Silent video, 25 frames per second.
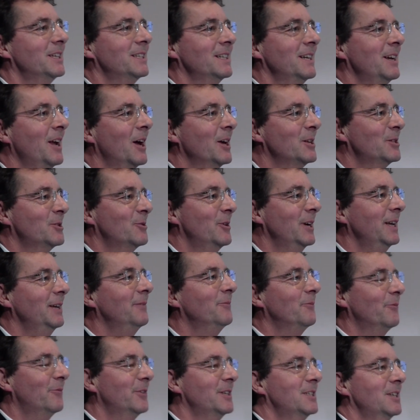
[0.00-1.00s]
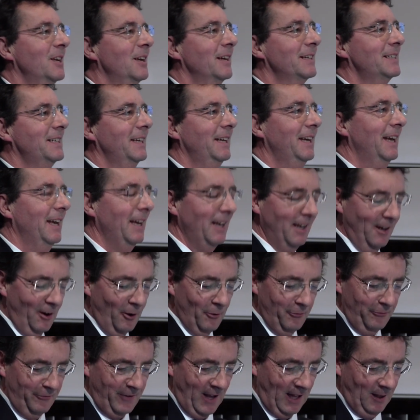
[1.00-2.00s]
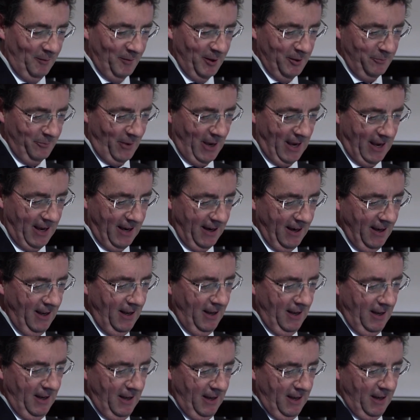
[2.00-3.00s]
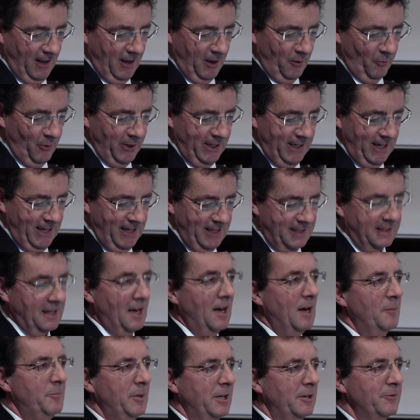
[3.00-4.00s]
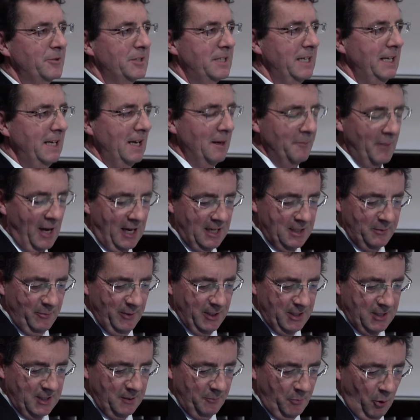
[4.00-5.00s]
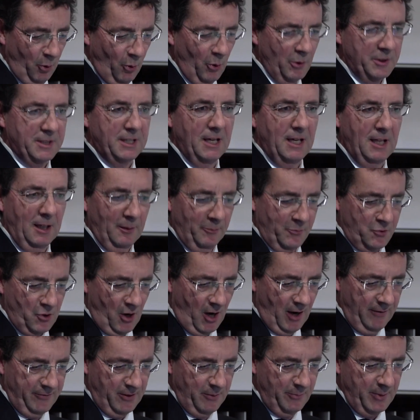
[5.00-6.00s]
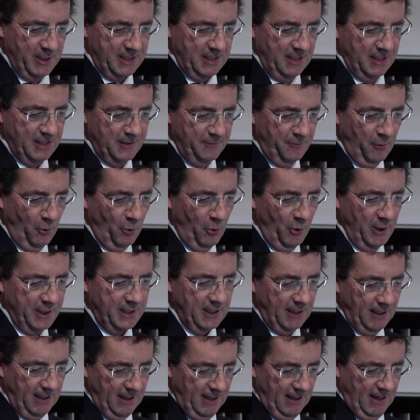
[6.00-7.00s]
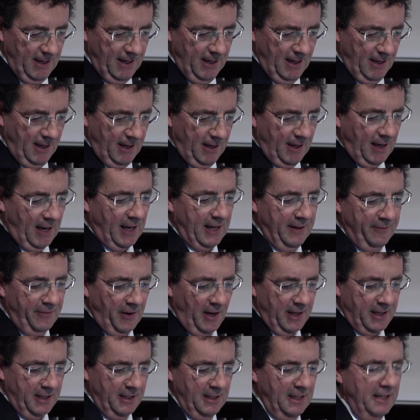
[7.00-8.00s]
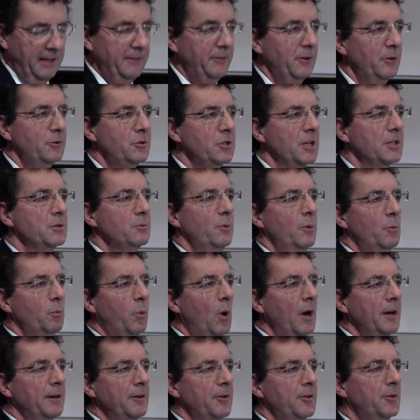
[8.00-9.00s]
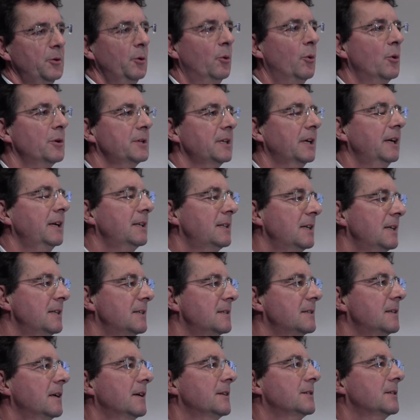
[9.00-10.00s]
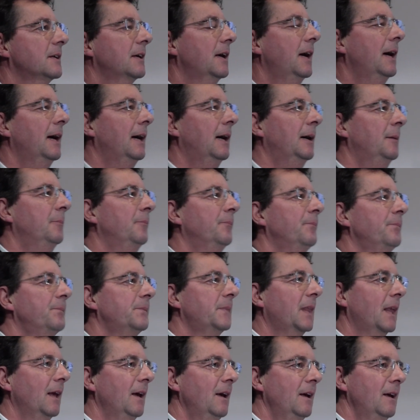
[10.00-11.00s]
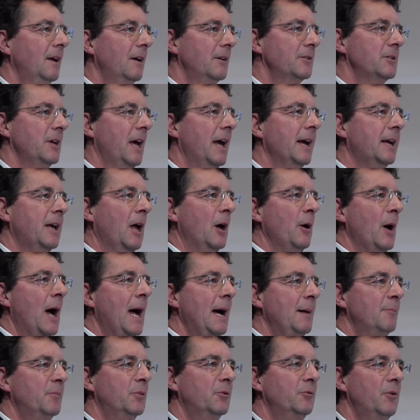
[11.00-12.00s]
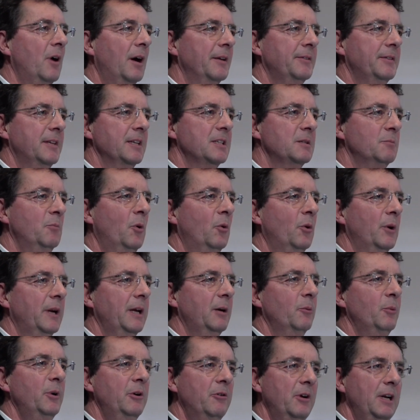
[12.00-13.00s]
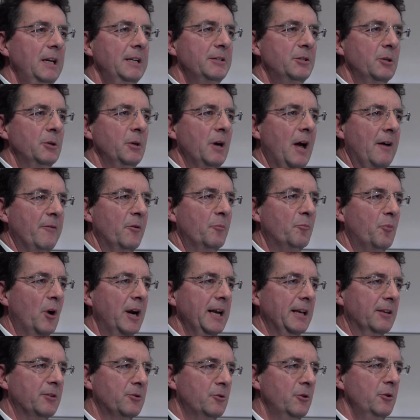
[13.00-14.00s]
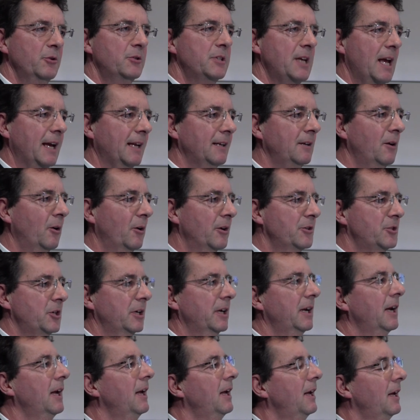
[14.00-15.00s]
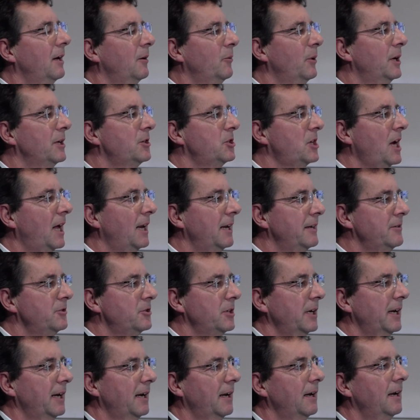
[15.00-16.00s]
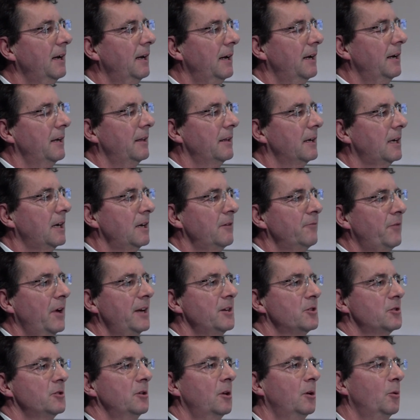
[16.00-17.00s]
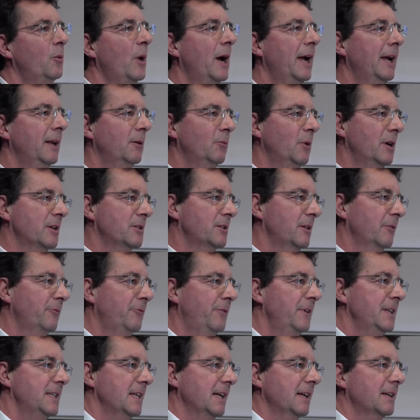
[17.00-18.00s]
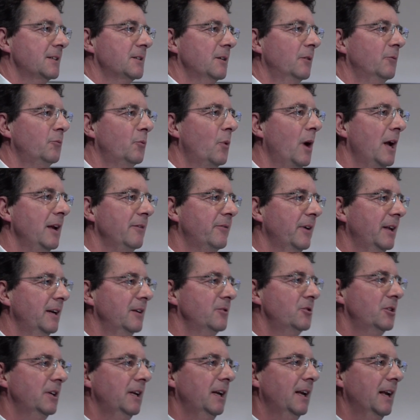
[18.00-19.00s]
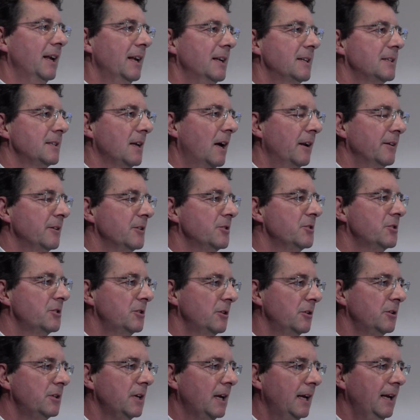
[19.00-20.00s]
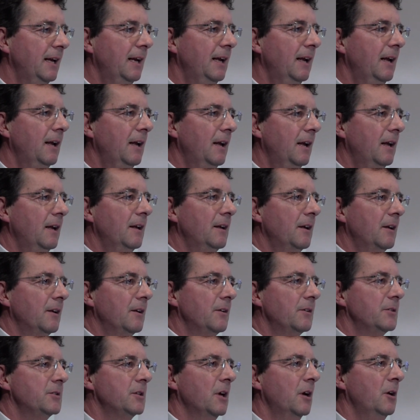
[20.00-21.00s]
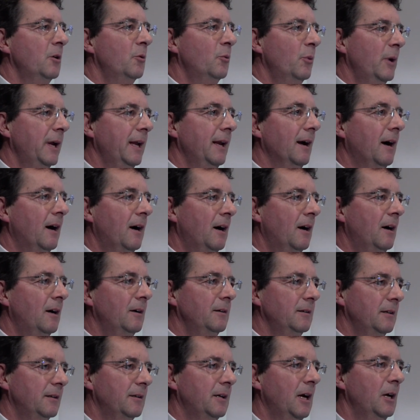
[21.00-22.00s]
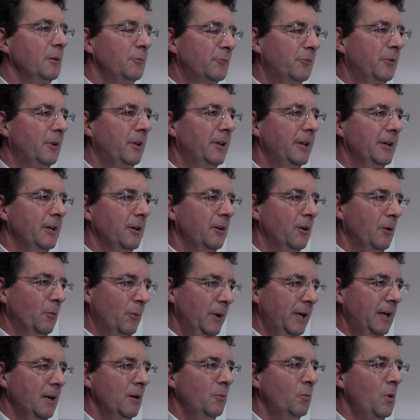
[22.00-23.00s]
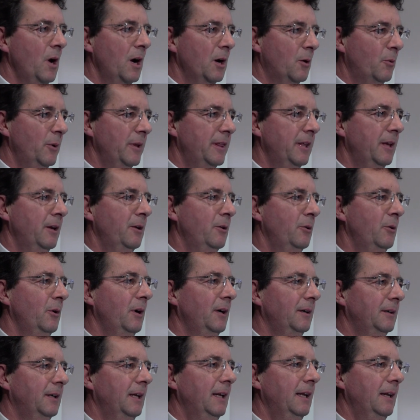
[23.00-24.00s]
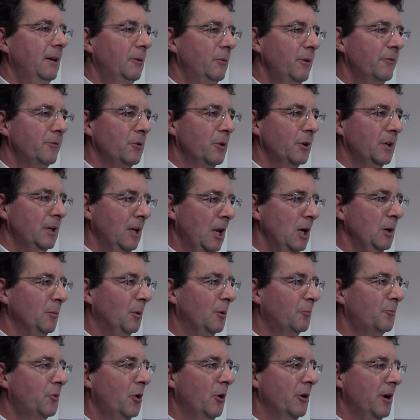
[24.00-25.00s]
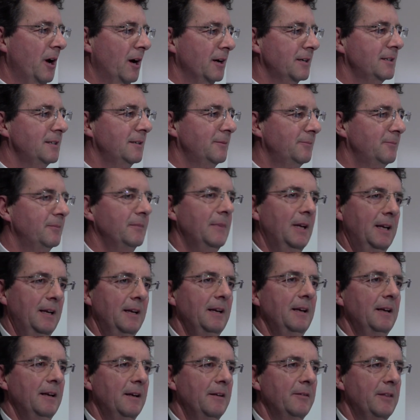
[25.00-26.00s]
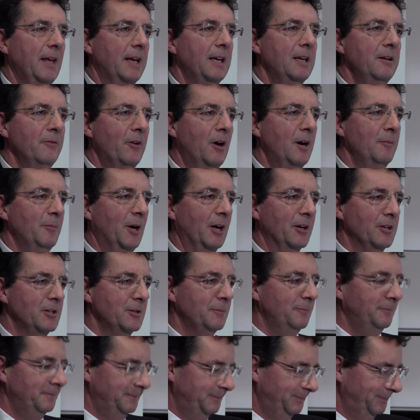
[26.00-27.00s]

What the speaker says: a nursery facility off Falmouth Bay. We need a bit of senior management support to help drive the business forward. And if I can leave you just with one thought, it is that, to echo Amber Rudd this morning, we really do have a breakthrough technology. We're challenging the conventional way in which the physics of wave energy is understood. So we are hopeful that we can work with you. We've got a global product. Thank you very much.